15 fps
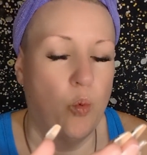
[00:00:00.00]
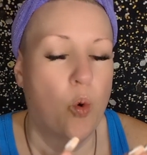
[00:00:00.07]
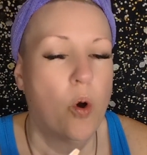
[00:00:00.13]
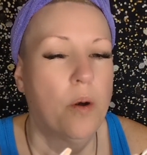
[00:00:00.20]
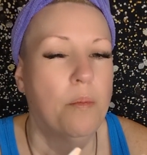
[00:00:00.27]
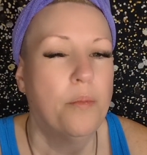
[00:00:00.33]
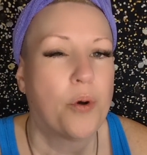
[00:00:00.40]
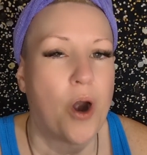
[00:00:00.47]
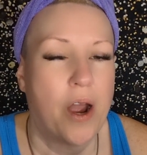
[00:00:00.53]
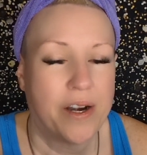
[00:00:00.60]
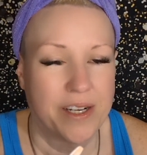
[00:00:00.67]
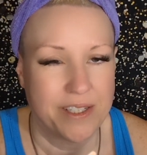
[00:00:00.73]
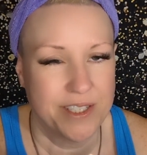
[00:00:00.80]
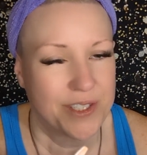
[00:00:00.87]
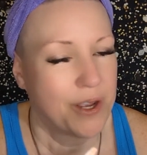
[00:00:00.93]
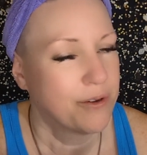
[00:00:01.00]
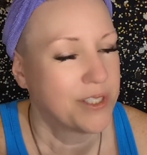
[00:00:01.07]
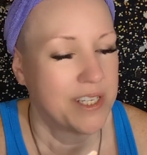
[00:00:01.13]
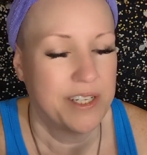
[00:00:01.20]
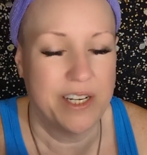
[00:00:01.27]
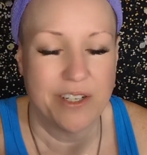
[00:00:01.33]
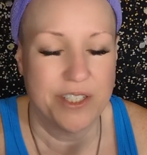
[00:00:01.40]
Warm product
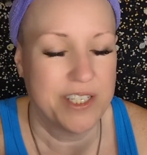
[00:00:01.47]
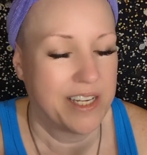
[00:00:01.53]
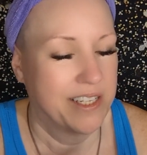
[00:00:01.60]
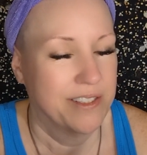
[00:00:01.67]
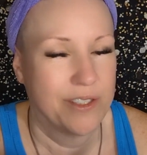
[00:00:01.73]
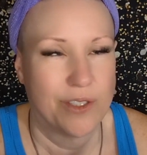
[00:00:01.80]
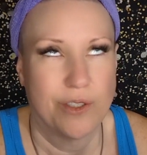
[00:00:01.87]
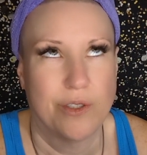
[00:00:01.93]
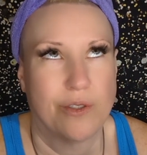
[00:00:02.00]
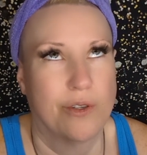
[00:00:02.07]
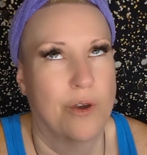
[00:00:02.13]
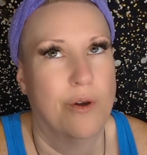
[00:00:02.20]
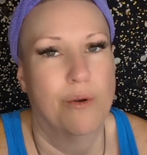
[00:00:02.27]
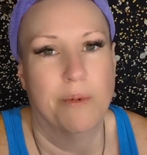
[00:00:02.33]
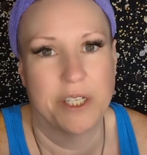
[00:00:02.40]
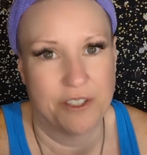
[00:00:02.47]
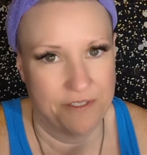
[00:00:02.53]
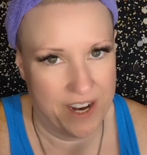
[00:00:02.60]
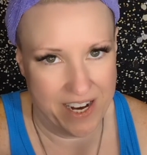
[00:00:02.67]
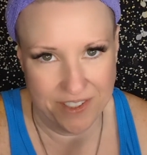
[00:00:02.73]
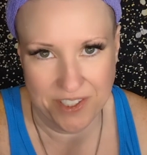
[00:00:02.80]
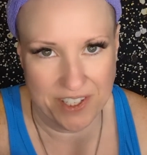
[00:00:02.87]
soaks into your skin so much
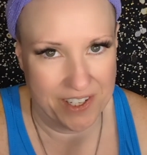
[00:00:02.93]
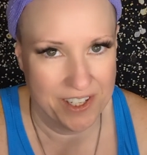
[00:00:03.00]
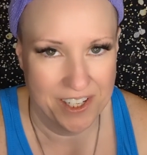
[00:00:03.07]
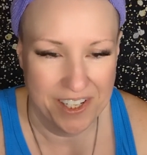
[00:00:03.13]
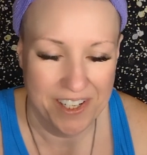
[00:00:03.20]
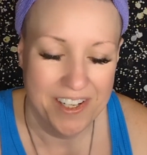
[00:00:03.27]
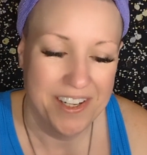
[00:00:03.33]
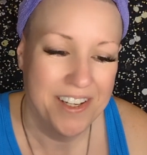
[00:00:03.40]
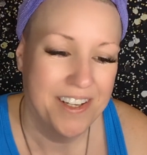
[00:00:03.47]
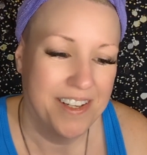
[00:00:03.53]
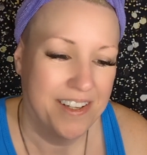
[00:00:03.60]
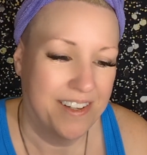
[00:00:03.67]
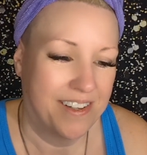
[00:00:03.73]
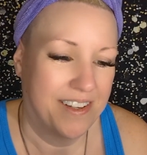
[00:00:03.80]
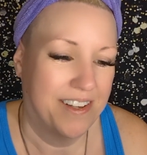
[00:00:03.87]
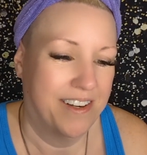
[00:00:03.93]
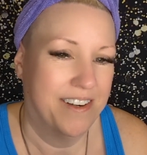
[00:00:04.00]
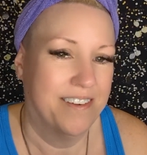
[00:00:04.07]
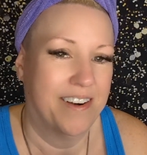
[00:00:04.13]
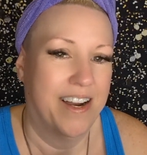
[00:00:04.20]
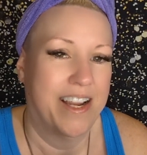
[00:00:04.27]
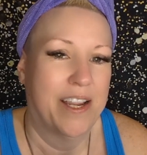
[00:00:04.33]
faster. All
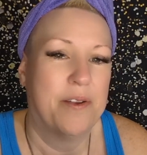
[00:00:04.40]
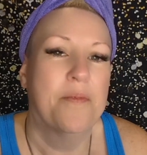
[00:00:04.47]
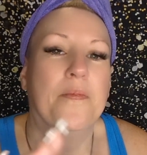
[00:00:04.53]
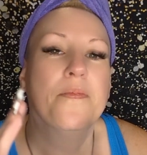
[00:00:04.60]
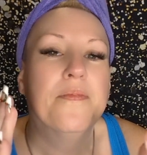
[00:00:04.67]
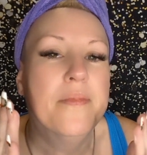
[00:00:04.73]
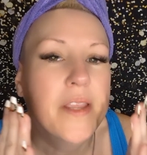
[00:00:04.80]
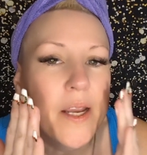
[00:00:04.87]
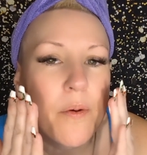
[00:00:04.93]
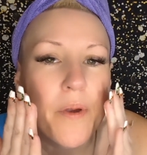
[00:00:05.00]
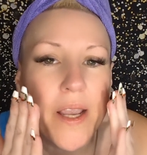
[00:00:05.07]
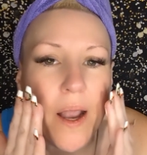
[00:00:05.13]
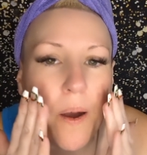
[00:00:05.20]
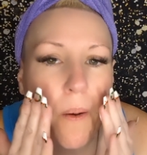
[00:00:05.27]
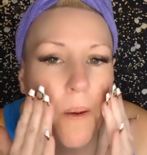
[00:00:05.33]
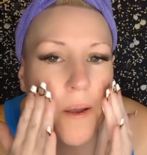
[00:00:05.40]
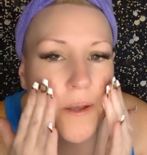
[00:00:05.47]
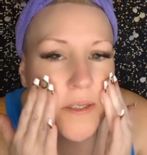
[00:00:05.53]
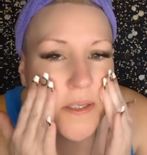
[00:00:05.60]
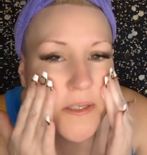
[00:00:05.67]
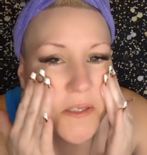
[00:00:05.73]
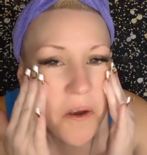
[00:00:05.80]
right, here we go.
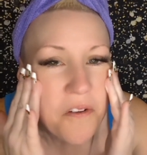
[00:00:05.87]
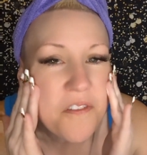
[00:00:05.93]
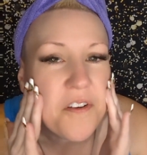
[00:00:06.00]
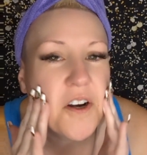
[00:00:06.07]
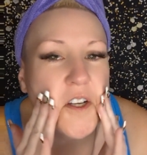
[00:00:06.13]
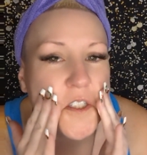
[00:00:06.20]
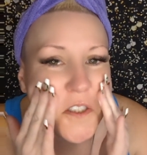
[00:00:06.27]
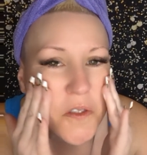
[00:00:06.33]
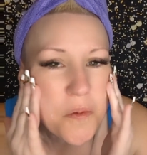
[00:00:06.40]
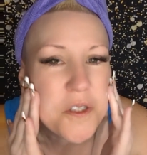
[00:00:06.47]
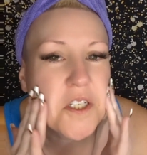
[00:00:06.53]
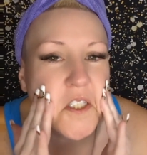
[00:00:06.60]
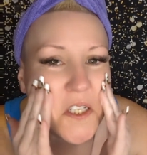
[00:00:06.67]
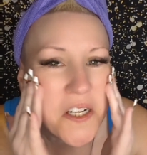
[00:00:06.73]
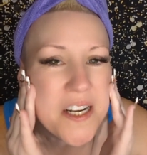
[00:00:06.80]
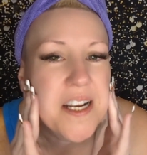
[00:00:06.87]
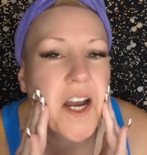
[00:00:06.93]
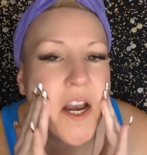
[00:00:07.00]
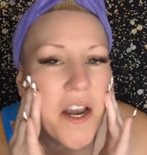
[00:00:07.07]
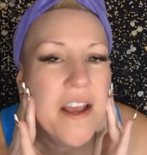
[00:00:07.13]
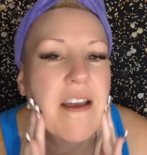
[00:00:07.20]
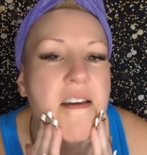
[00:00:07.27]
So first we're just gonna
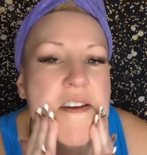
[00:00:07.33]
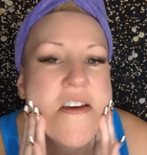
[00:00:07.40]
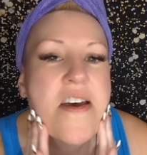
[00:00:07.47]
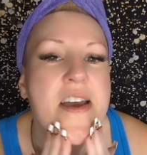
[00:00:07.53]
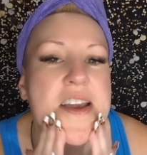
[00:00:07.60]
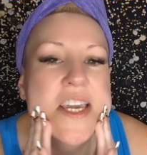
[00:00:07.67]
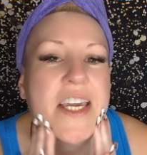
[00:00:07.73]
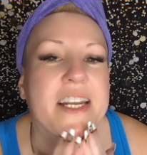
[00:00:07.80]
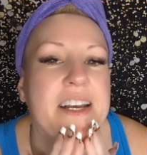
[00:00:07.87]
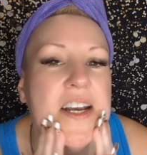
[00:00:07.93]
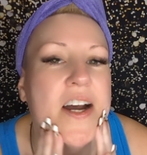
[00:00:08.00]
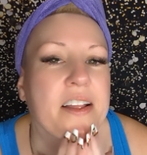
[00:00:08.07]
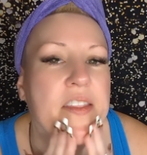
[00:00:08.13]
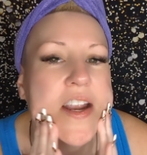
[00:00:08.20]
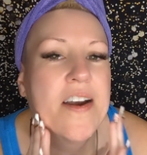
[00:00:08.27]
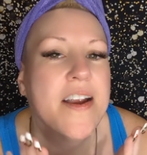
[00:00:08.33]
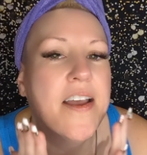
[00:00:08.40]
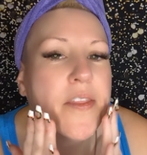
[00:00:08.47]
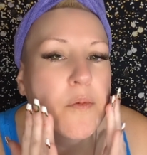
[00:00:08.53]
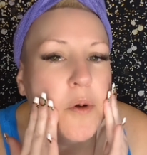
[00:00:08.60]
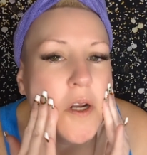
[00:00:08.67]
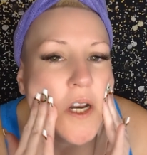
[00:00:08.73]
kind of get it on there,
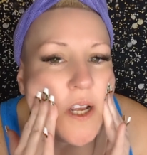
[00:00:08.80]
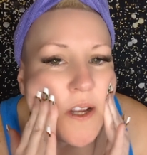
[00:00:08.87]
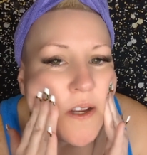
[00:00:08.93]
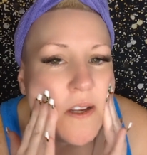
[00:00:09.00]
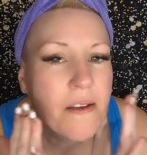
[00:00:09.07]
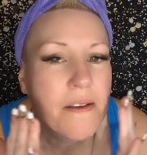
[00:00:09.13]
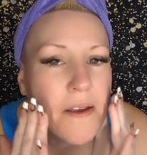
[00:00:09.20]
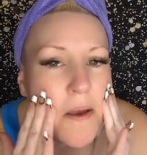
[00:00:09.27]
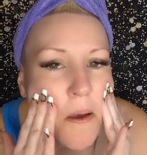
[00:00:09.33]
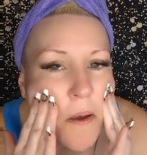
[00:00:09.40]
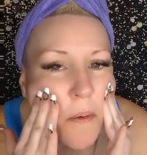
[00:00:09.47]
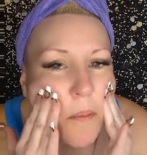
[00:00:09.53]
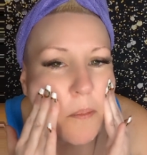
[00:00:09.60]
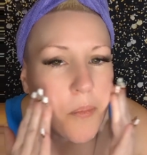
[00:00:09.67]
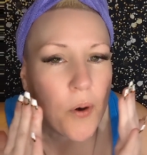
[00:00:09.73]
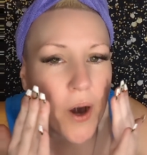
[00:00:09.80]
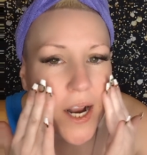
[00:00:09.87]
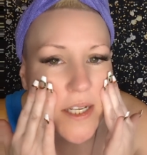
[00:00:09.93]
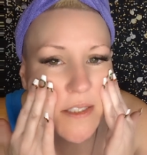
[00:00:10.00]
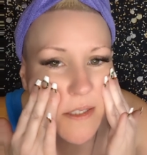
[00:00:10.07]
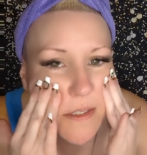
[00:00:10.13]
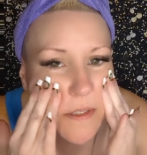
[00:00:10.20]
and then we're gonna
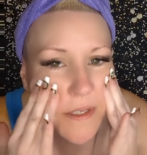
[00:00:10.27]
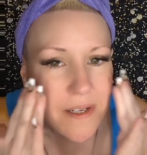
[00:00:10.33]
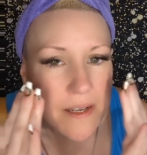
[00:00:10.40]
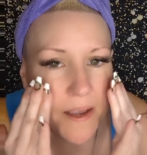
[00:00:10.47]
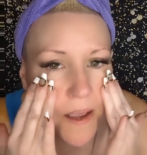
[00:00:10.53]
press.